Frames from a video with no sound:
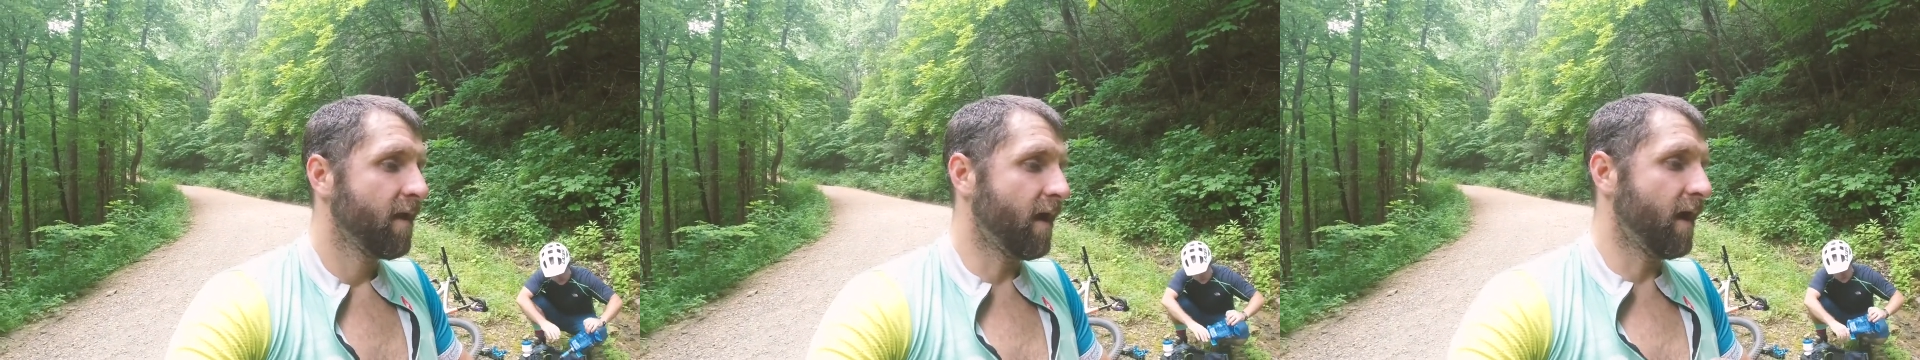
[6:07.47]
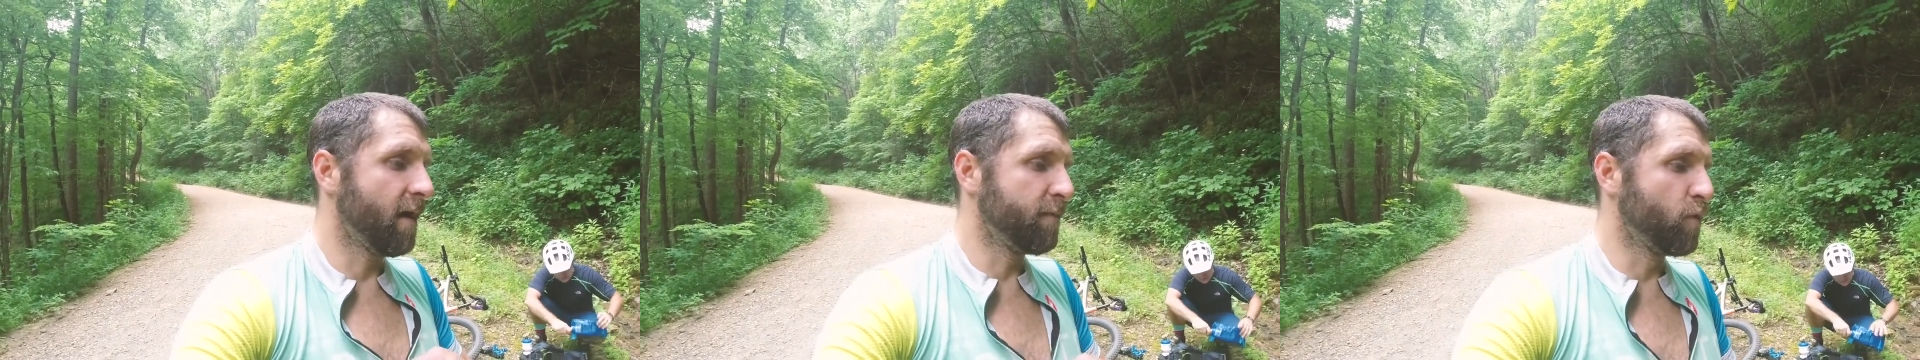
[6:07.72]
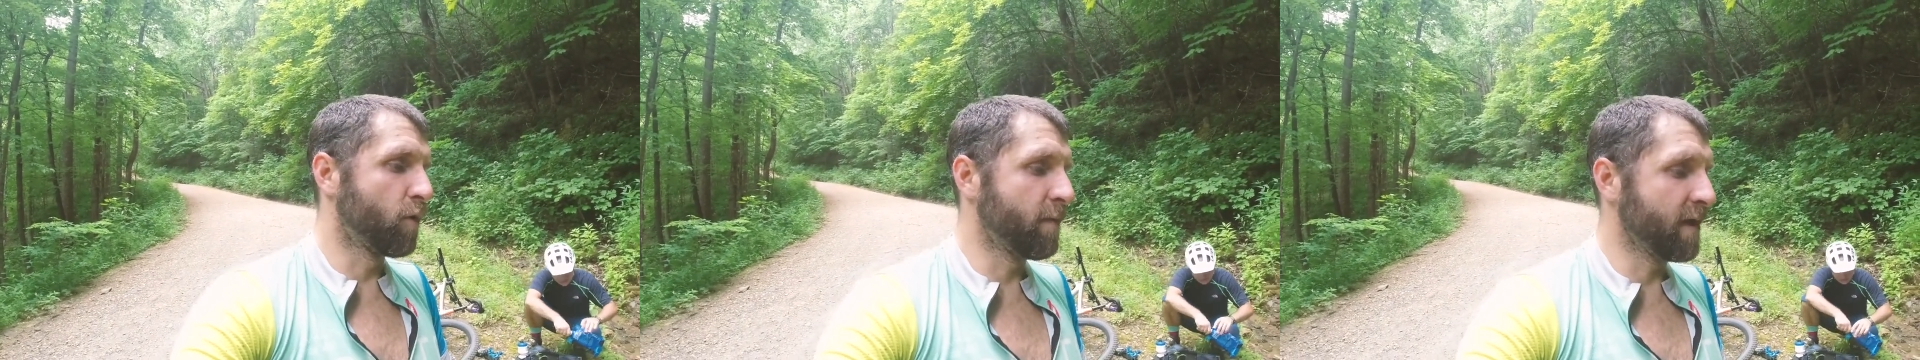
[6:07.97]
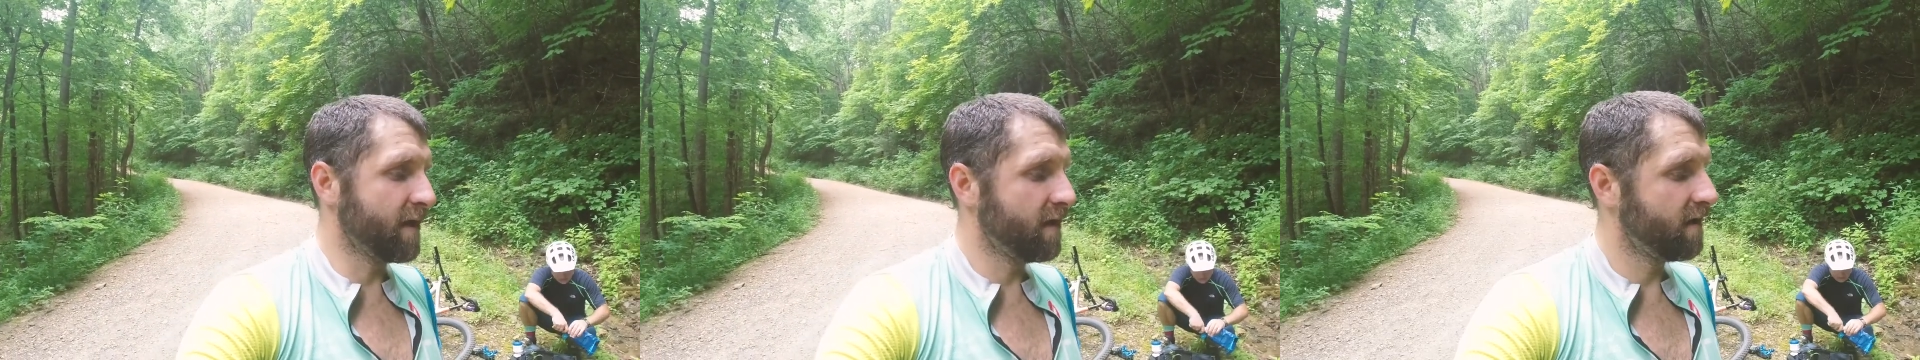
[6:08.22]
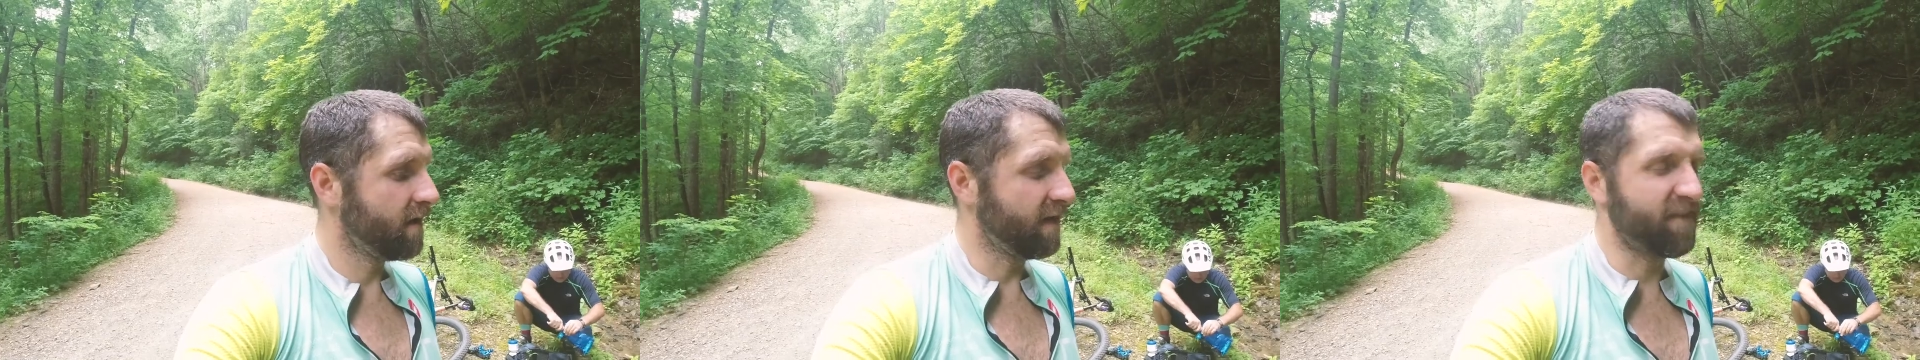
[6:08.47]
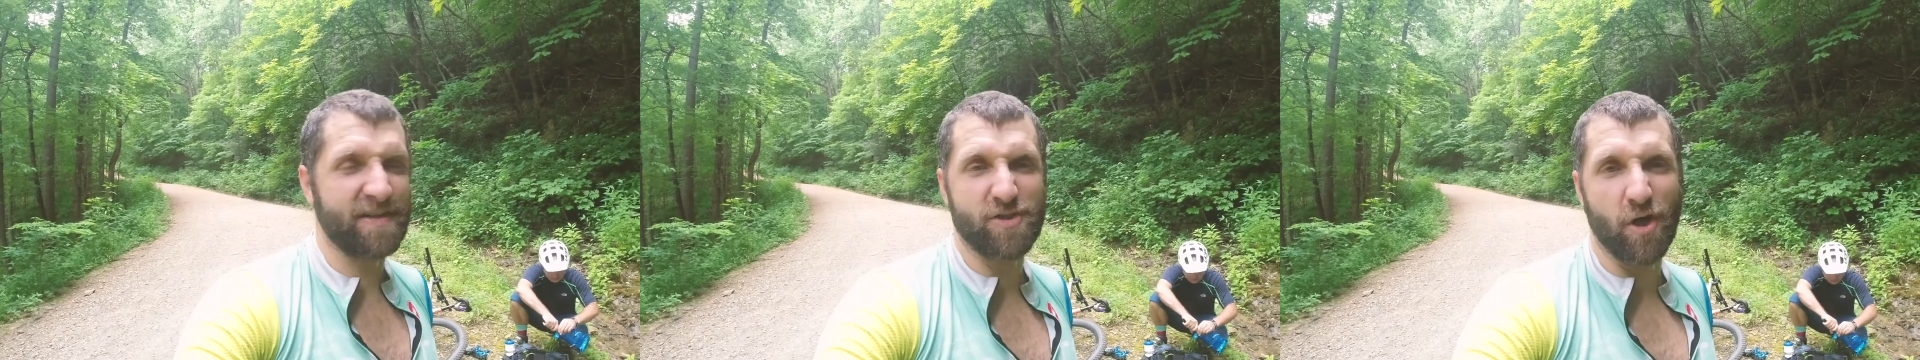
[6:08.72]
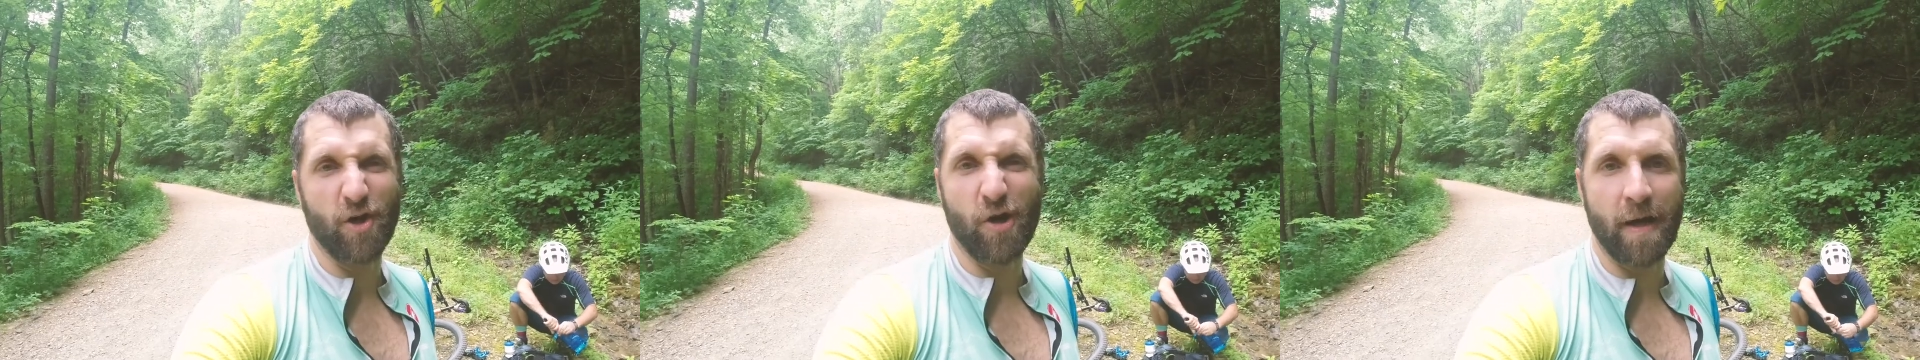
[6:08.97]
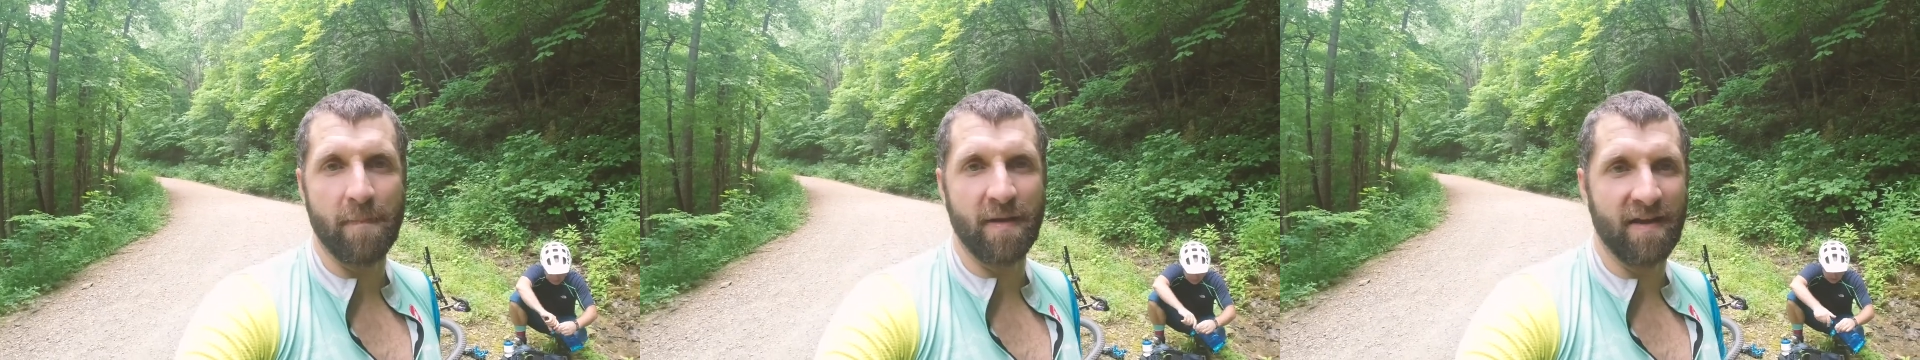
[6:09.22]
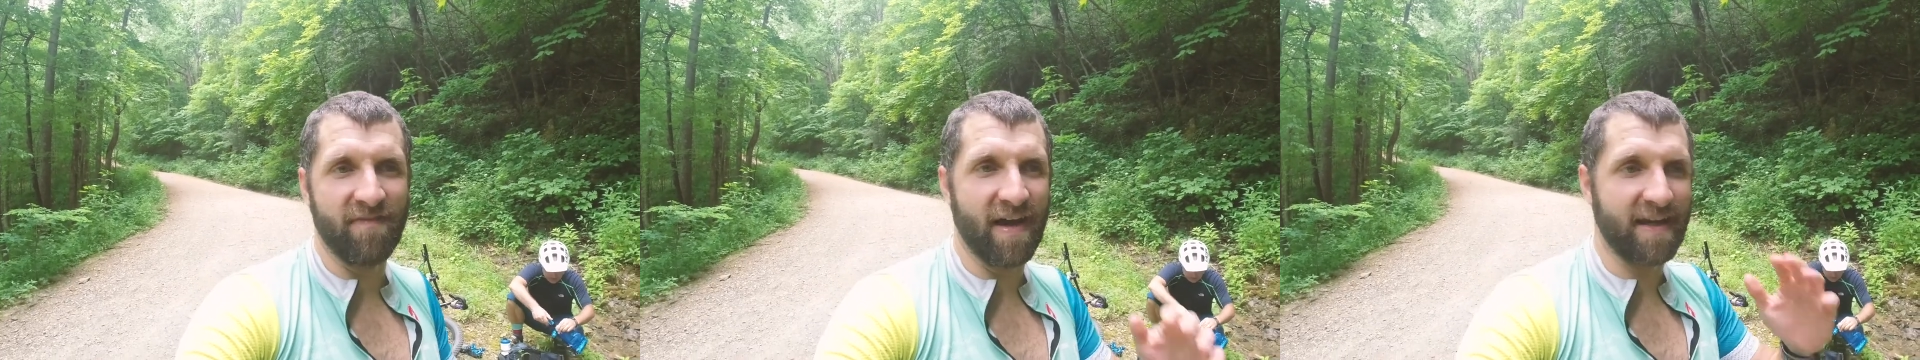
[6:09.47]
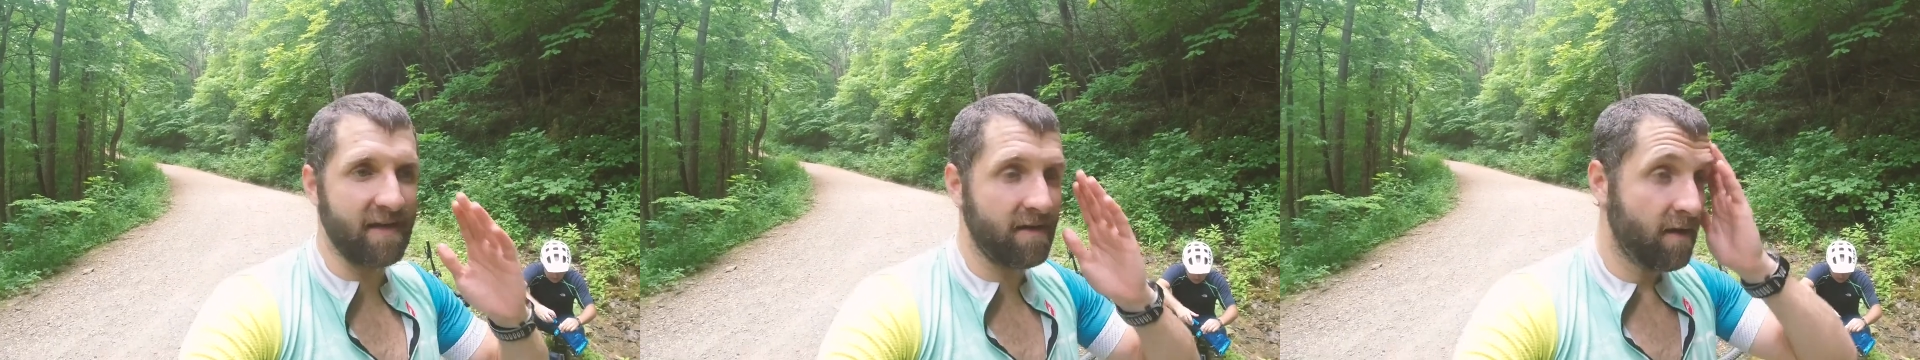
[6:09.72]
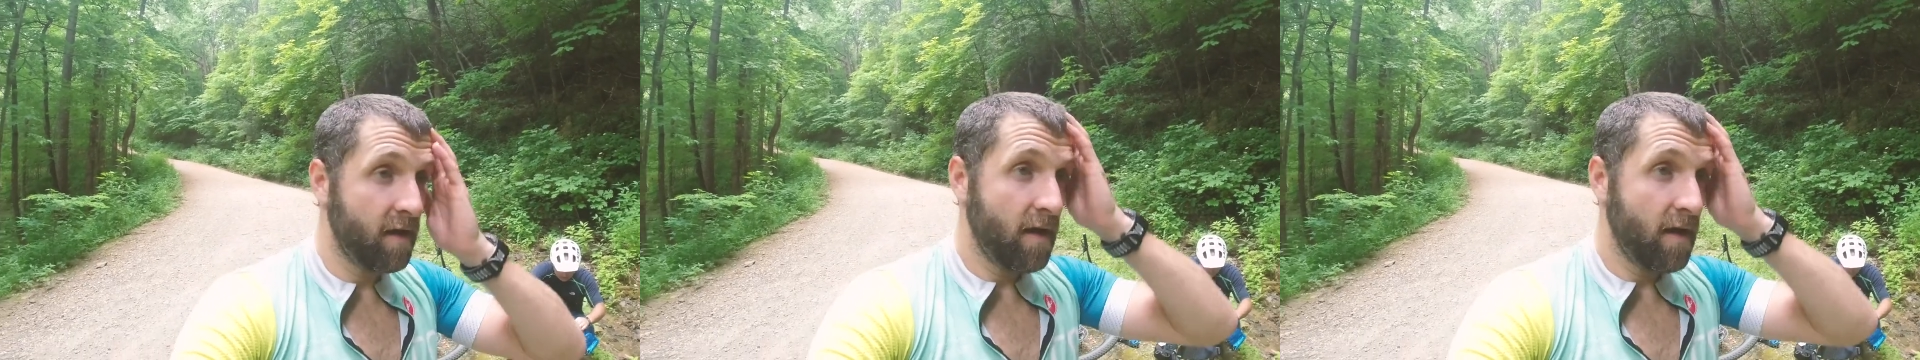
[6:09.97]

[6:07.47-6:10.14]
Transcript: Um, normally, if I start cramping, if I can